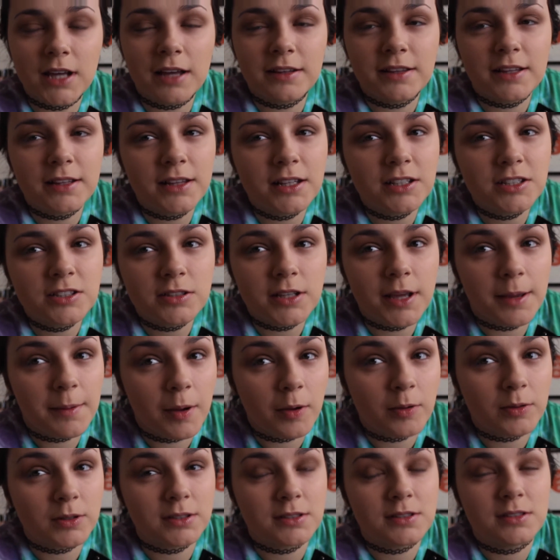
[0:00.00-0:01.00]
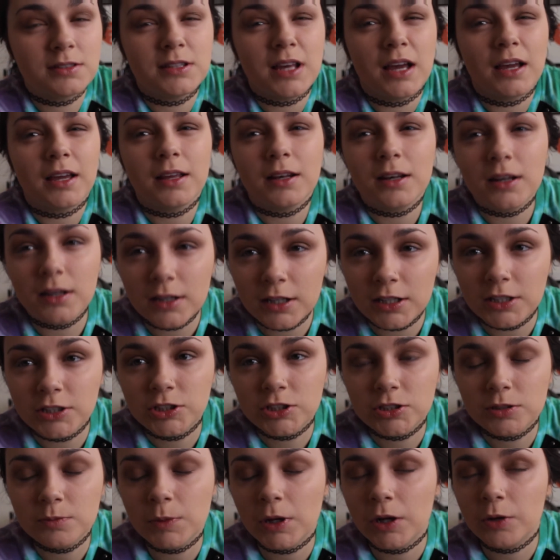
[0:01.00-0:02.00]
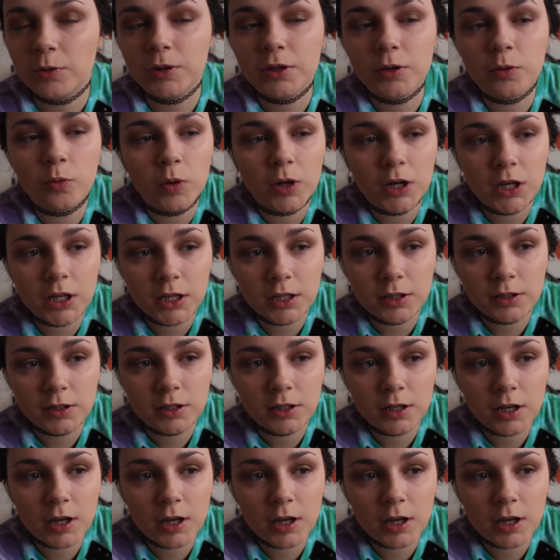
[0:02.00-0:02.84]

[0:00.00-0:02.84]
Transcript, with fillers: I think they just came out with the second edition, but I really want it.